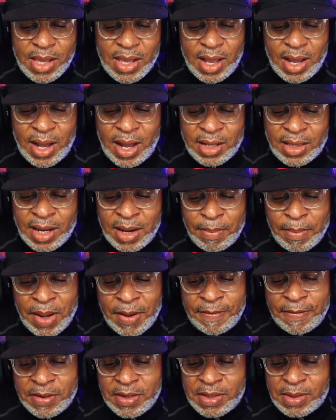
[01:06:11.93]
I think
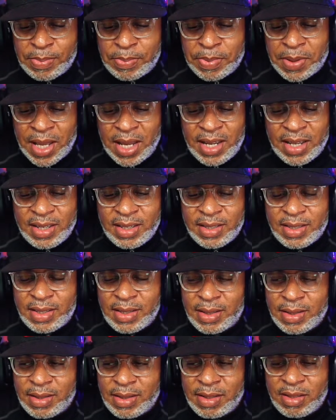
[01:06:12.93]
Memphis
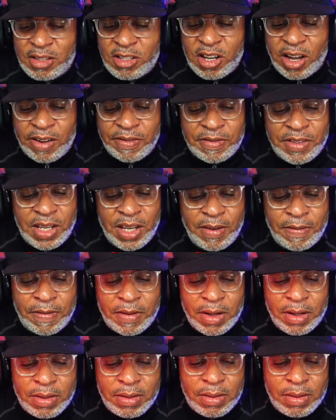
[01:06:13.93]
plays tough
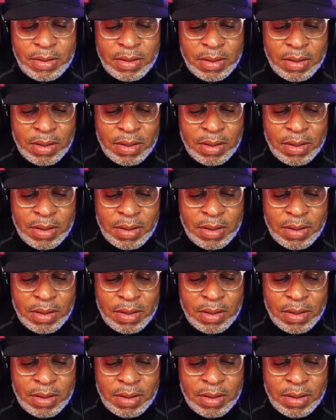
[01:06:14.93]
defense,